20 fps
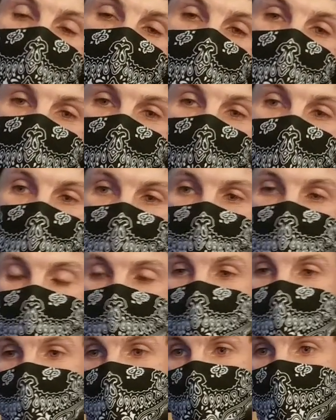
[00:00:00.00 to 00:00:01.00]
that that
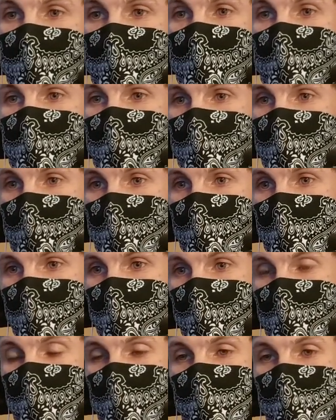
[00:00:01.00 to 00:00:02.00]
reminds me
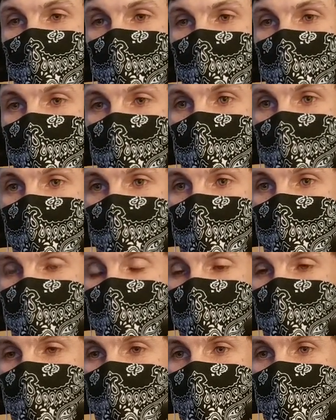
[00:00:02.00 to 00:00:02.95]
of um,